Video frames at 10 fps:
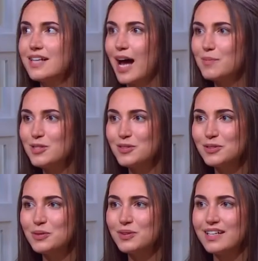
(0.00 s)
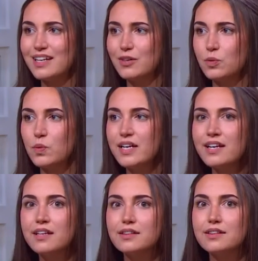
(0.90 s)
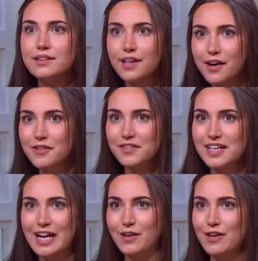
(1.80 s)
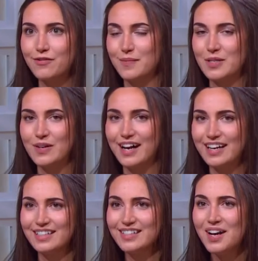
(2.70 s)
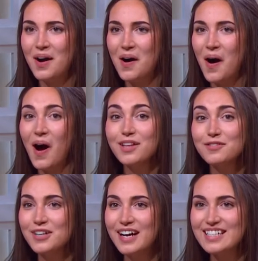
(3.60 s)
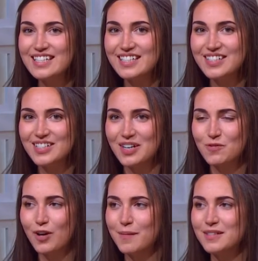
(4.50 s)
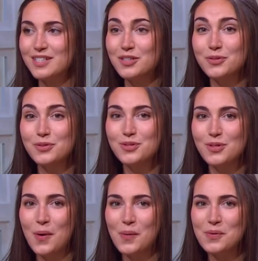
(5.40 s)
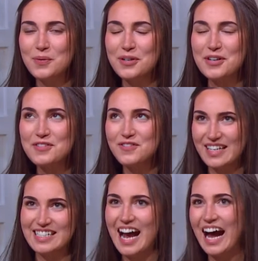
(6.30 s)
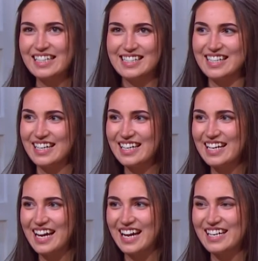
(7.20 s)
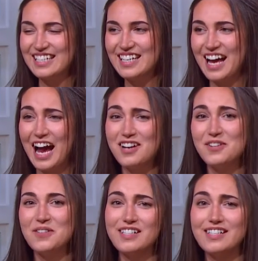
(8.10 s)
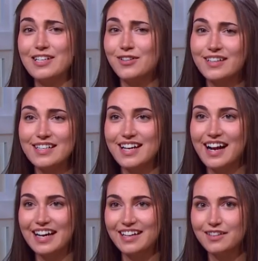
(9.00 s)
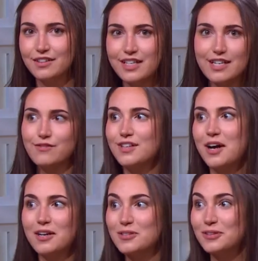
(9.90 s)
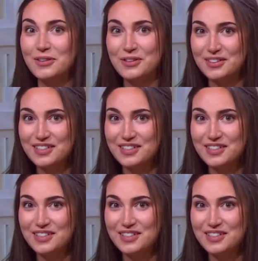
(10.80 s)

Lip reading: absolutely. We love hearing from you guys. All of your ideas on Robinson Crusoe were fantastic, and I know Daryl and I even got to learn